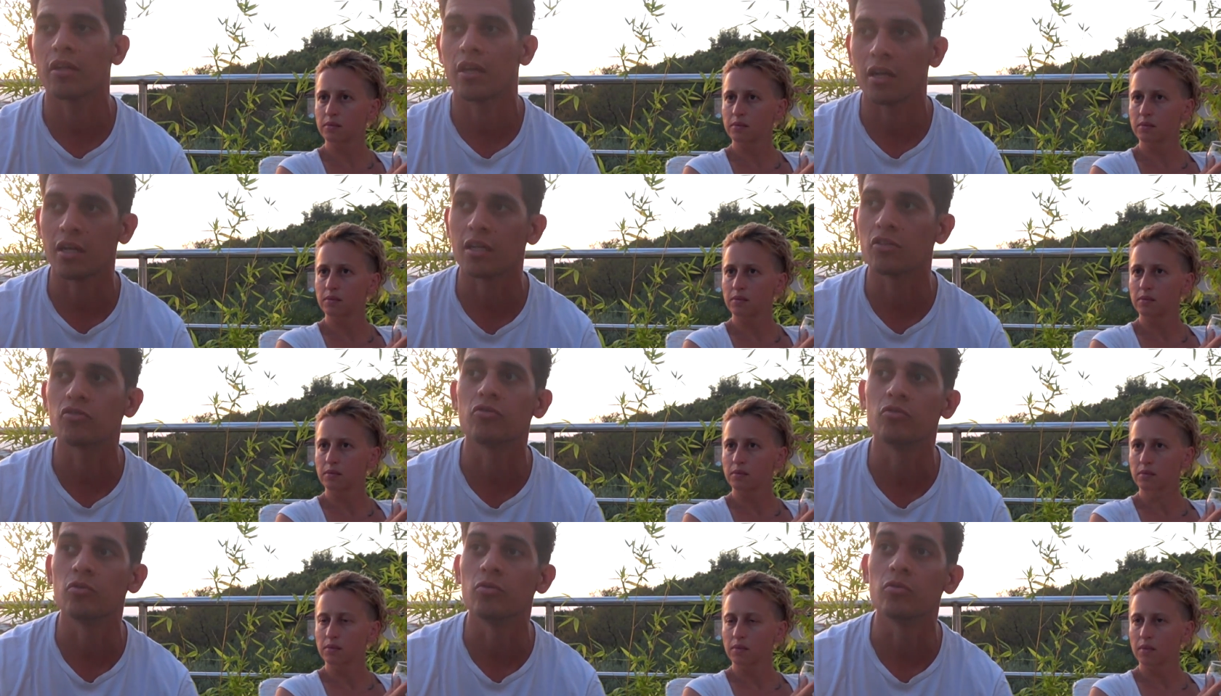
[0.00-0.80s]
Speaker 1: that i need
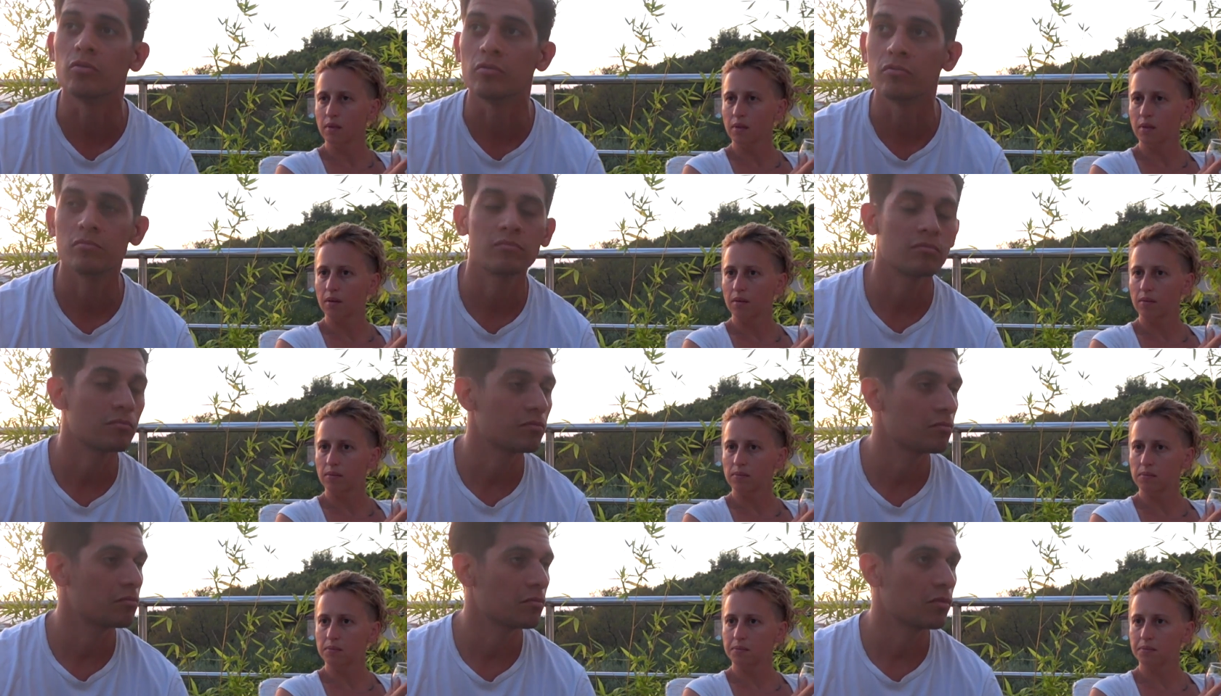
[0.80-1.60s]
to do
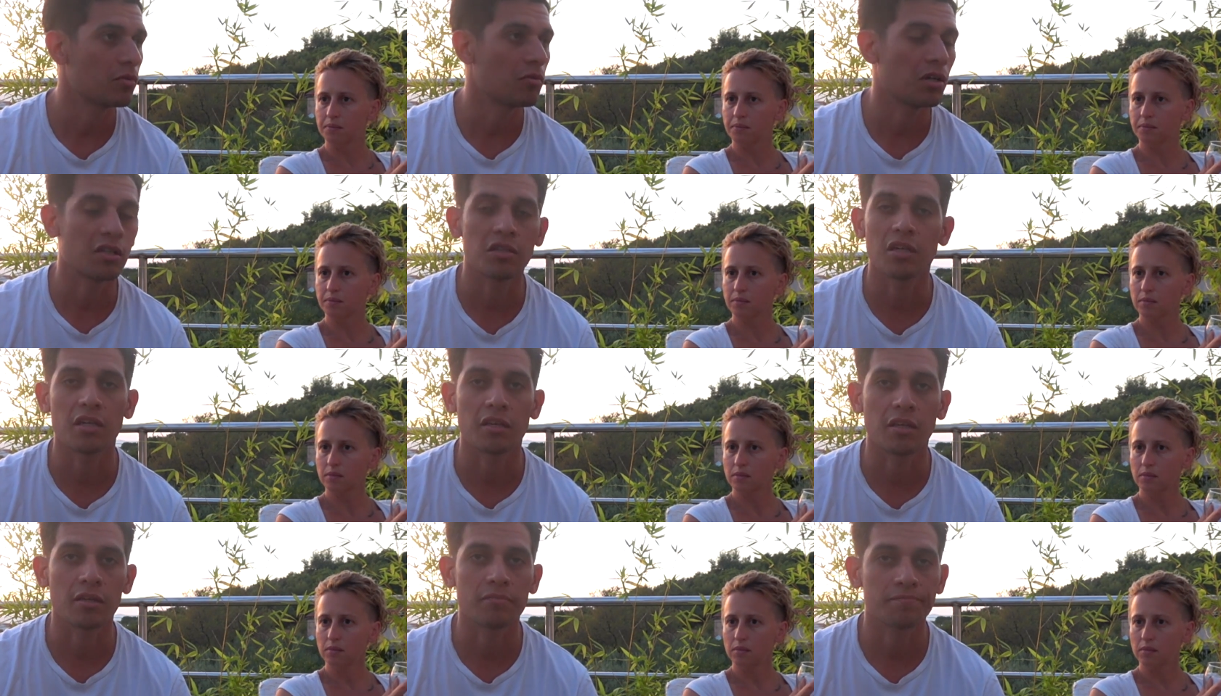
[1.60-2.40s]
or anything
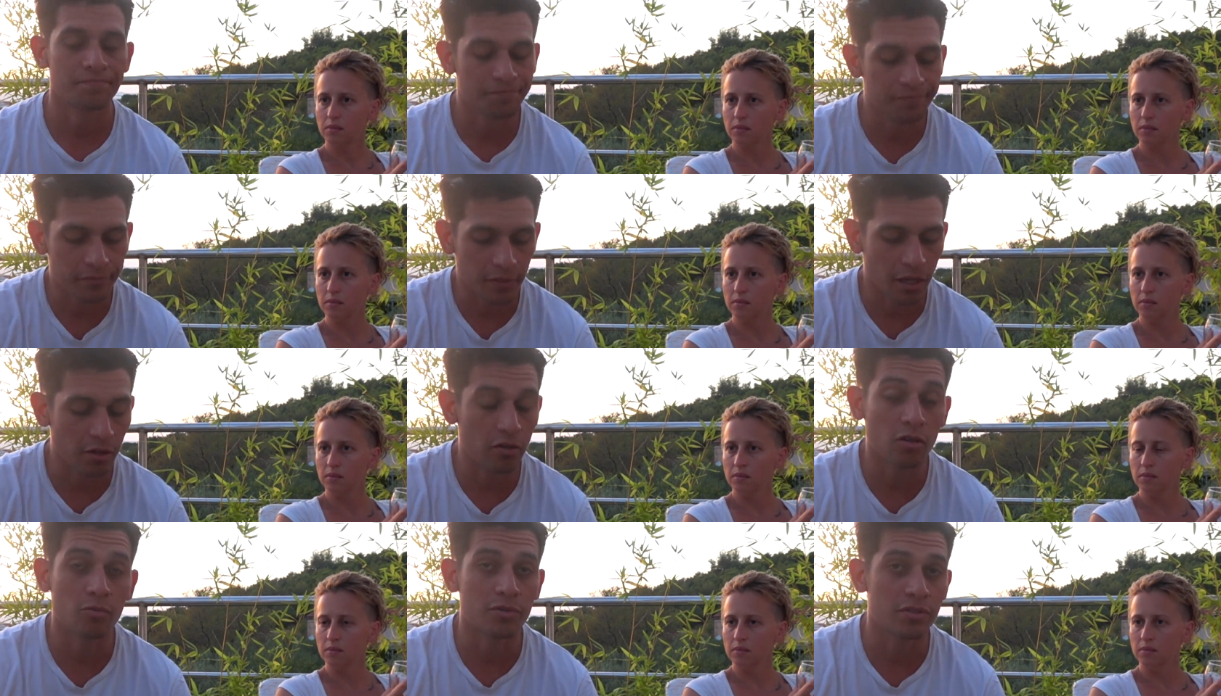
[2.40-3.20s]
like that i
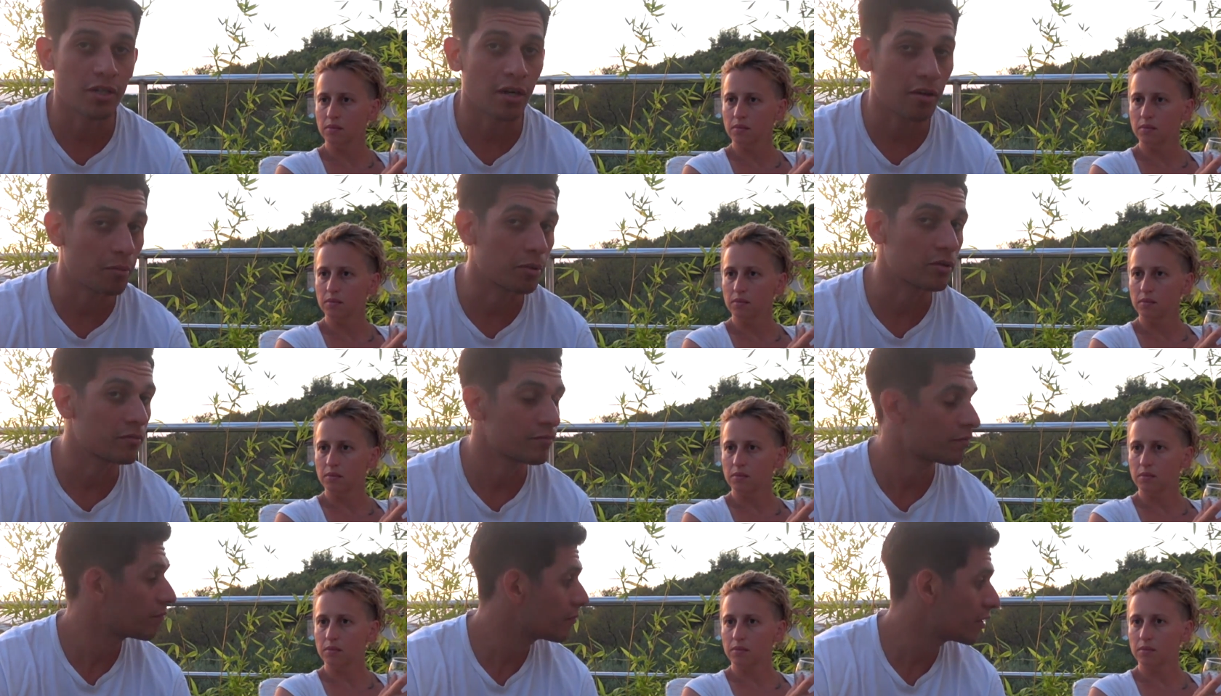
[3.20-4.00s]
don't know with sarah but
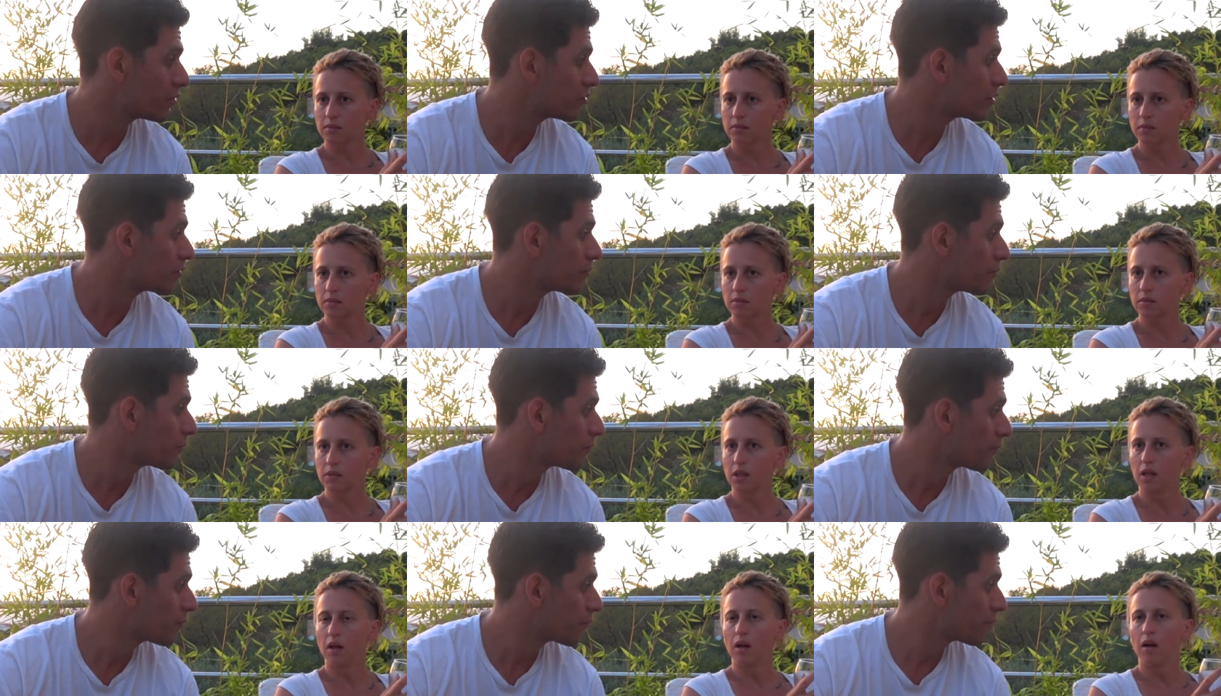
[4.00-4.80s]
let's see
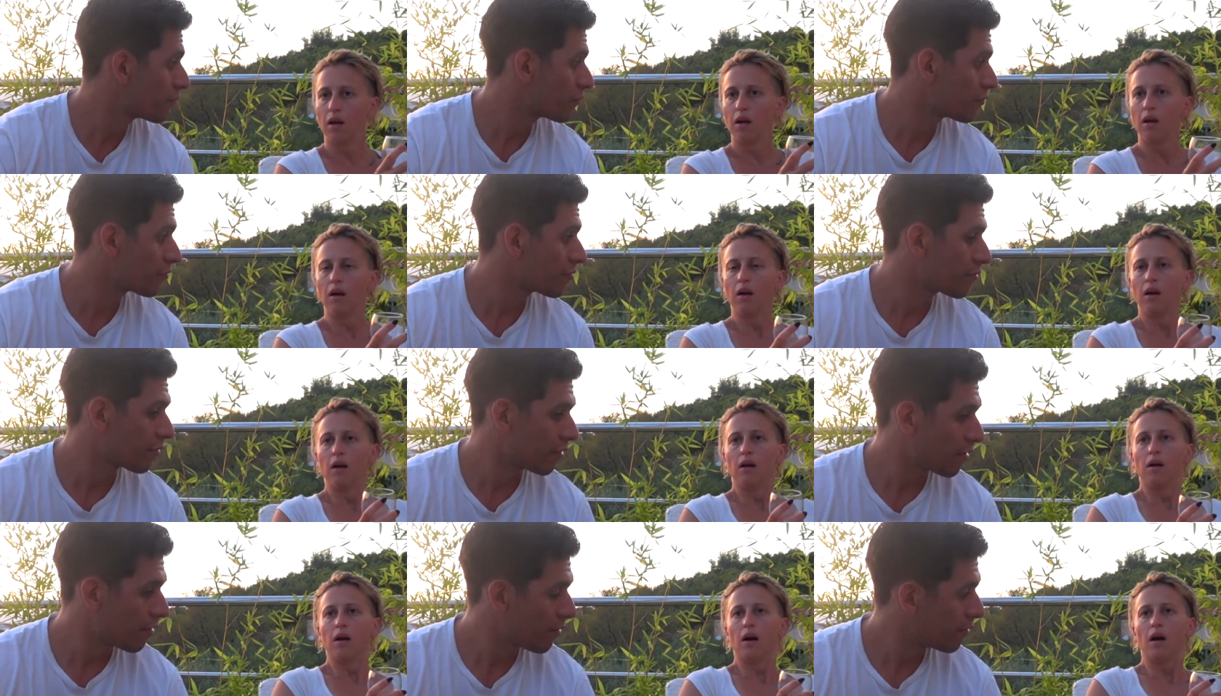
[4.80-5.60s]

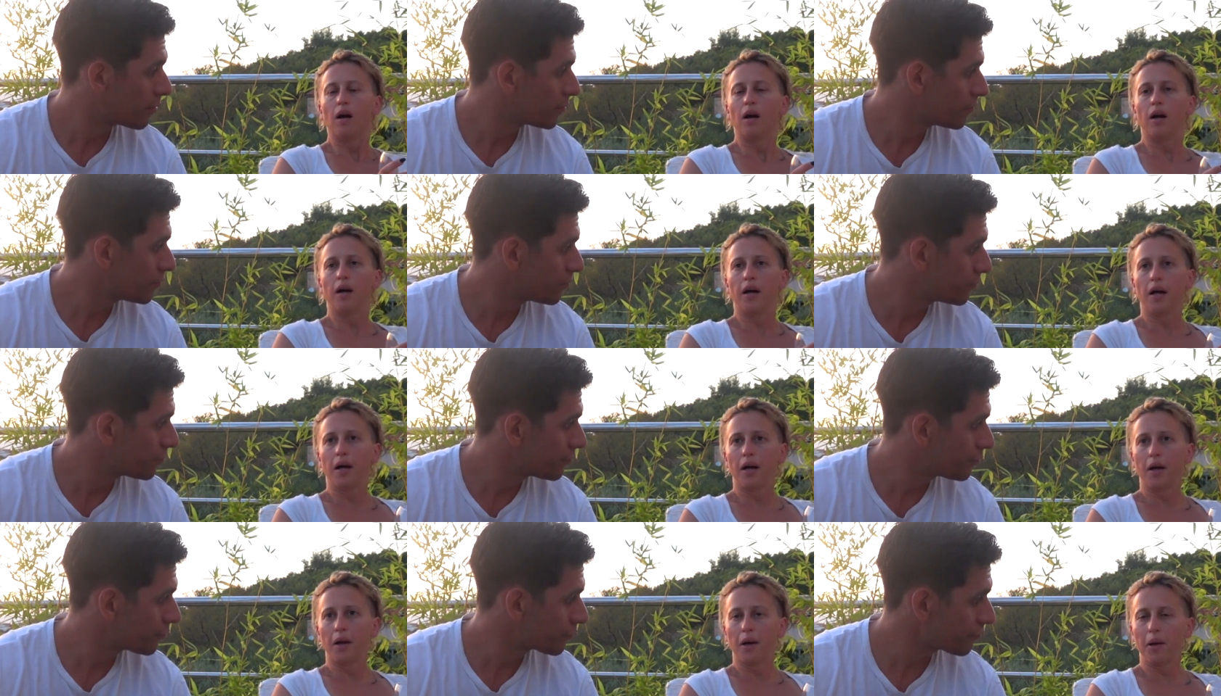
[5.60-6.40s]

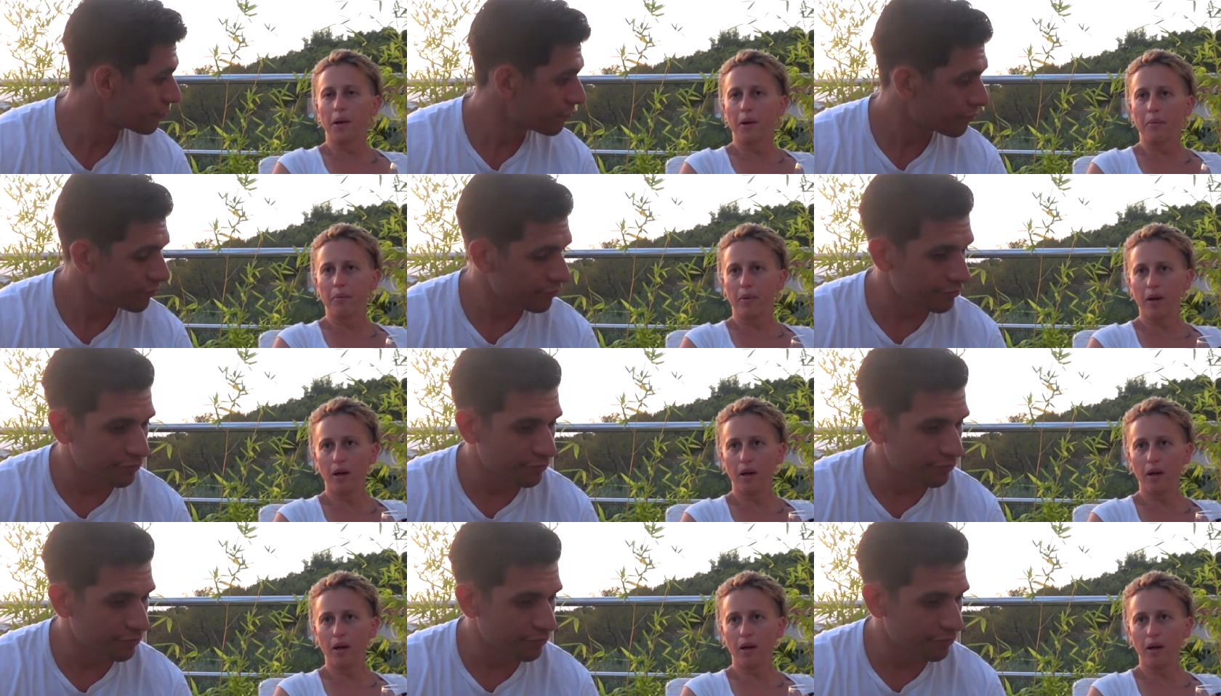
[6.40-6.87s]
Speaker 2: um